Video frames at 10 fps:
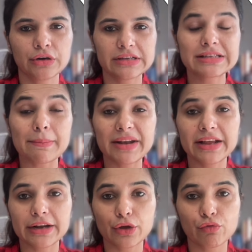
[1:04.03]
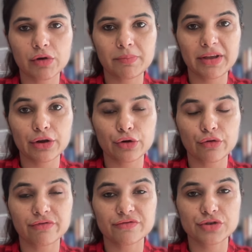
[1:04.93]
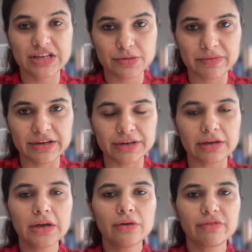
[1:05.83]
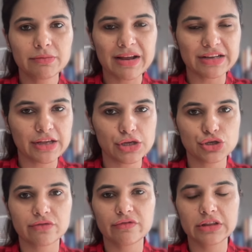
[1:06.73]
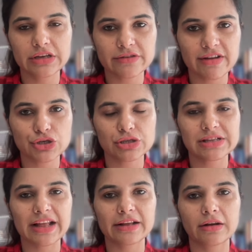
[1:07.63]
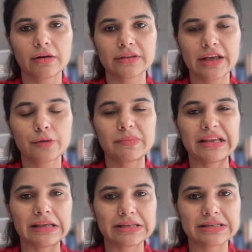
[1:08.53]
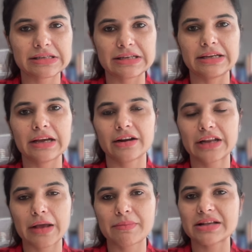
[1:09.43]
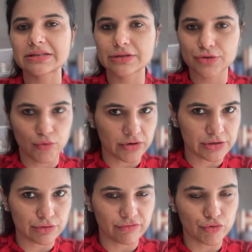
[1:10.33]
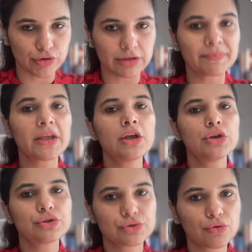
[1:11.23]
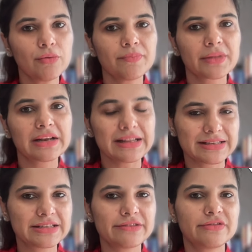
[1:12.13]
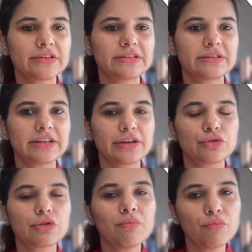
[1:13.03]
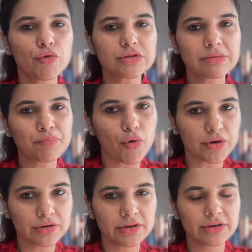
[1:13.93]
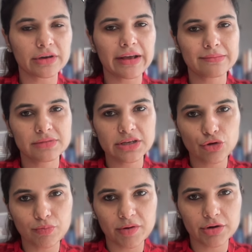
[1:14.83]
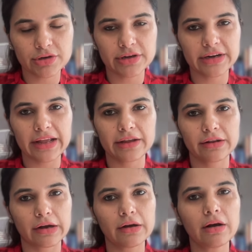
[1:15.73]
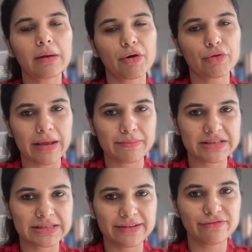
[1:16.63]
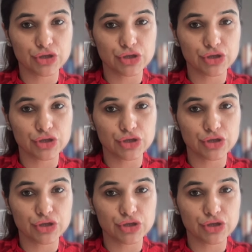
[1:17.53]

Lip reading: is somebody getting over a period of treatment with medication, with interventions like therapy, ECT, RTMS, and so on and so forth. So let's dig into the most important MCQ pertinent area about MSc, which